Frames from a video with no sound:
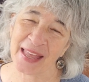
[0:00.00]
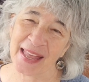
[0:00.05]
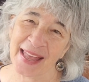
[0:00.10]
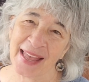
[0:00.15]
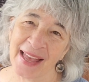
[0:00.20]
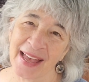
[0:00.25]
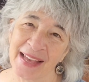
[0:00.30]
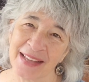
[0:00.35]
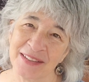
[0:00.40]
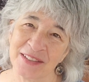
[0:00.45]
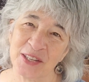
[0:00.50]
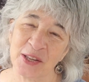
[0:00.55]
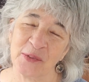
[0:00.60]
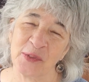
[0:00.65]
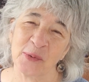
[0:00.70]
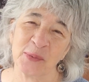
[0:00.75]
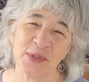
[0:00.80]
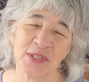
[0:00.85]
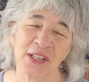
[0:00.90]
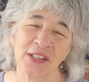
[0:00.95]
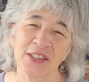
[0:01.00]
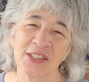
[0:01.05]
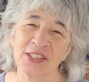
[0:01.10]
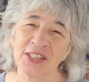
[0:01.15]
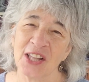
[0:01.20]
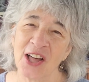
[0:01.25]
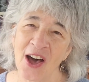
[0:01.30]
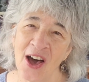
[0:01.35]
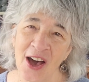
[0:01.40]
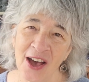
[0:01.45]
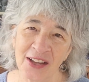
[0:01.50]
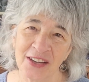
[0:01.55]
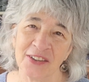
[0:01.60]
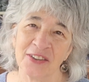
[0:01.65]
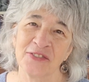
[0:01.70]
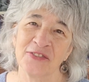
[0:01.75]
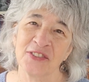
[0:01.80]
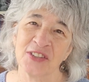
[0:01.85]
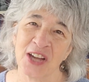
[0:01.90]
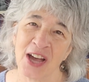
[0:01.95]
and so there was a lot
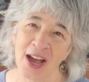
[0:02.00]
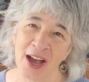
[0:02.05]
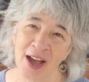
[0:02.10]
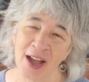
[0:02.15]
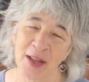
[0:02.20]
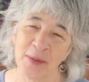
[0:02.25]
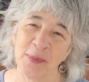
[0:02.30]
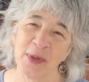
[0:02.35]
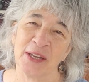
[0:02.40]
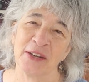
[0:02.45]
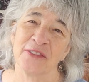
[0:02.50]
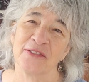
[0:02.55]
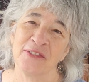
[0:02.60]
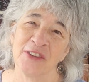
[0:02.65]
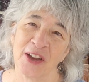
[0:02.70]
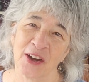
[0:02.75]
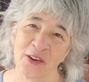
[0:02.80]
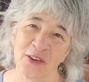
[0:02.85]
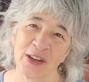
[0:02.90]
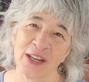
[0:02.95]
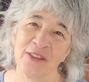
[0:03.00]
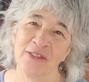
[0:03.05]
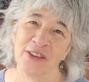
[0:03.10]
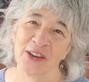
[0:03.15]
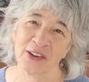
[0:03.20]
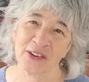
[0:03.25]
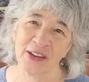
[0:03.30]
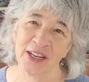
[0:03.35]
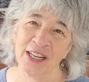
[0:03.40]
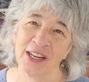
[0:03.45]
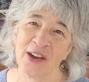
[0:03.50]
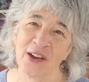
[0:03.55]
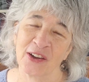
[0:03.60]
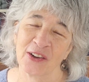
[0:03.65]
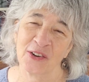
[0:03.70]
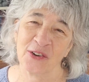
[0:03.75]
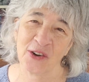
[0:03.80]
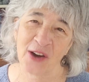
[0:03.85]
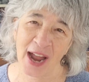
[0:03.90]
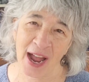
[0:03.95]
of time in a very, very
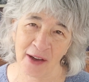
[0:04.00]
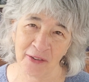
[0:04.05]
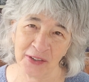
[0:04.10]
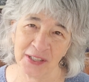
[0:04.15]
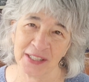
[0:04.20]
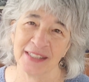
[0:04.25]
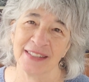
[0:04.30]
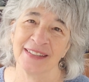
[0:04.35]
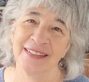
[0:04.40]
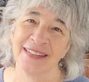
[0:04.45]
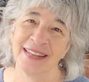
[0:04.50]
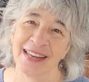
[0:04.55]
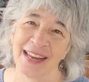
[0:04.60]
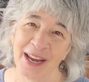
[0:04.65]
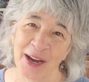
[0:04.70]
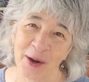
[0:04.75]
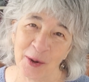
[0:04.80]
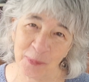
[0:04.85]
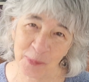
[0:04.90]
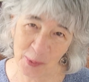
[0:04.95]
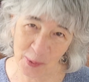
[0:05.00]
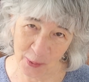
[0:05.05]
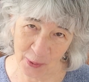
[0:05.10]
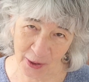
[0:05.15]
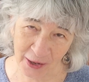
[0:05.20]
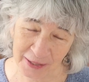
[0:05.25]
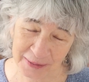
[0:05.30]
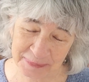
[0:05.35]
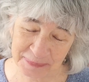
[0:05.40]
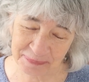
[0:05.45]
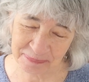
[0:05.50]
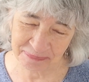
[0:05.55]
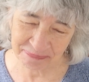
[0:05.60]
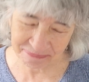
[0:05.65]
crowded airport.